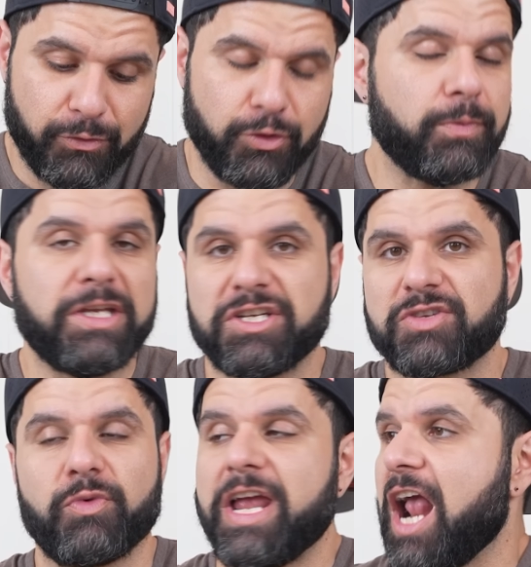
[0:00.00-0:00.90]
Rumi
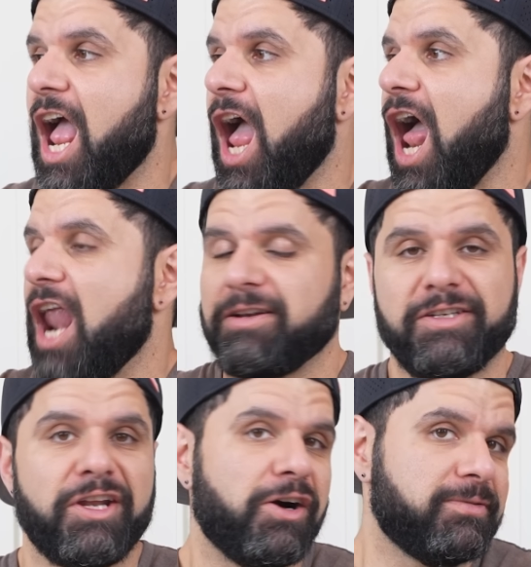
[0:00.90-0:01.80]
just went,
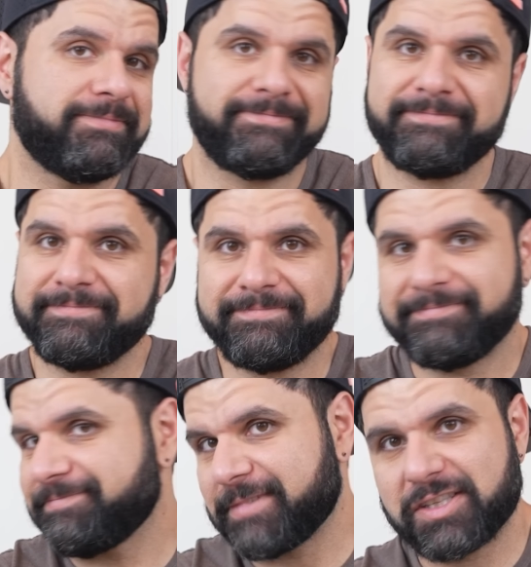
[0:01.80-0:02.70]
you know,
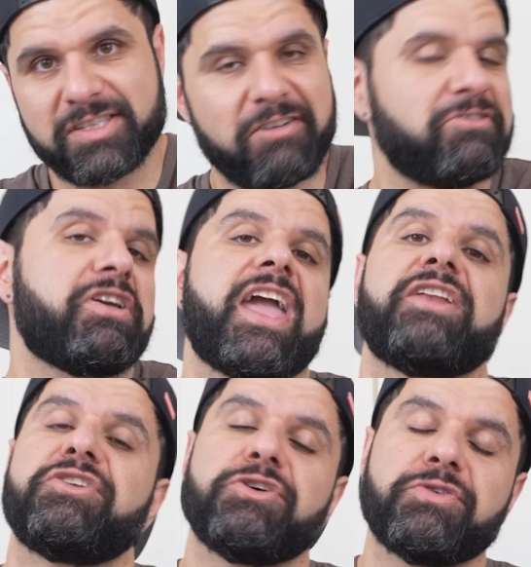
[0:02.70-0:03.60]
stuff you
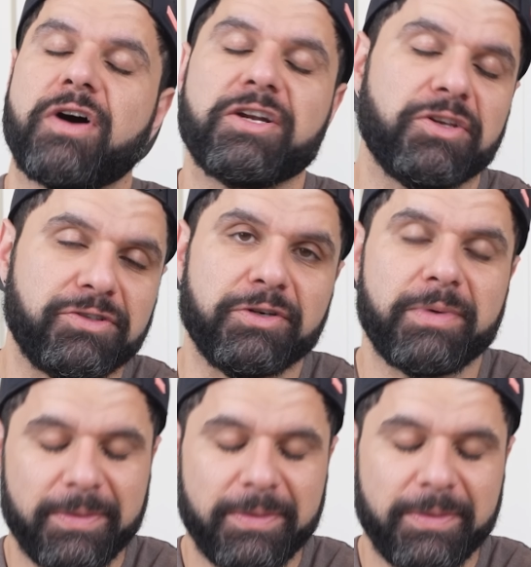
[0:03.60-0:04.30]
can't do on YouTube.